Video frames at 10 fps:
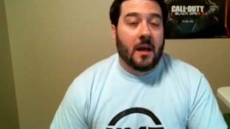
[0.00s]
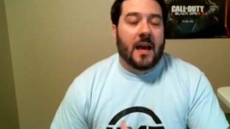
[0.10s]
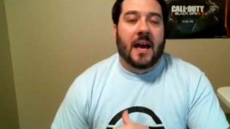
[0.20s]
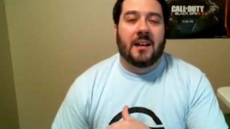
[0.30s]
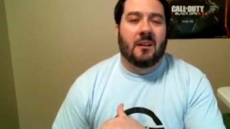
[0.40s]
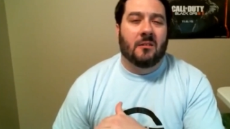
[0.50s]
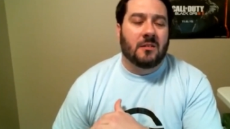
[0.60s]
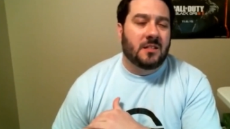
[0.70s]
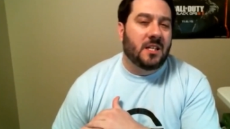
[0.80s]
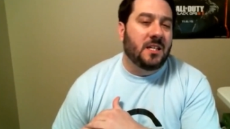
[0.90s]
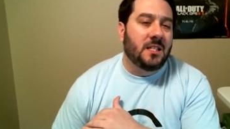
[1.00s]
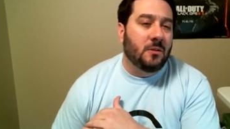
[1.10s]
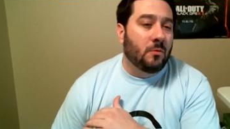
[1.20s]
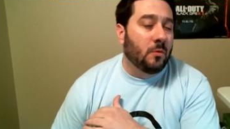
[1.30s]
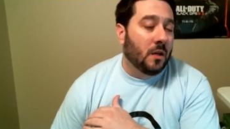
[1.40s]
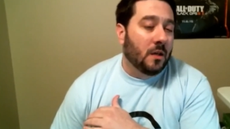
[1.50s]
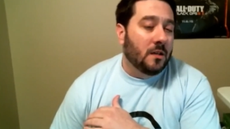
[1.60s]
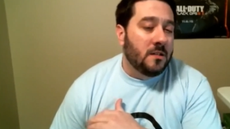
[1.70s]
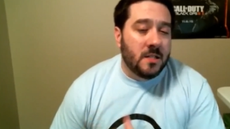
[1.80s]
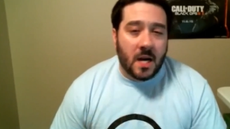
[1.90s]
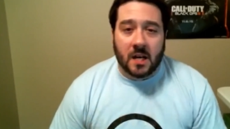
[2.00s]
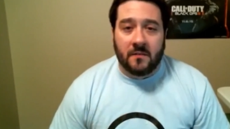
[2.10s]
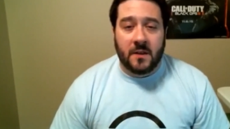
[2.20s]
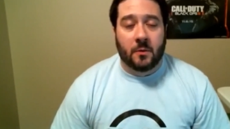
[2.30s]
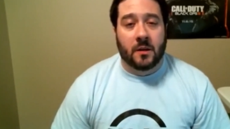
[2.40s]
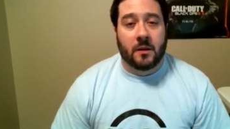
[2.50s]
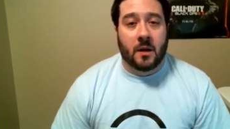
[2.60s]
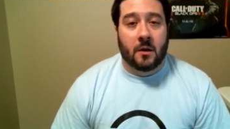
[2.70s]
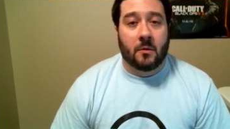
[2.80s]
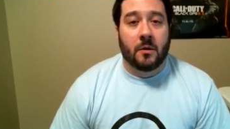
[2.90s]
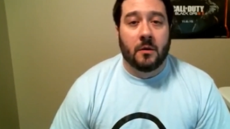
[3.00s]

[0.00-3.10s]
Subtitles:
I guarantee you, none of you would have known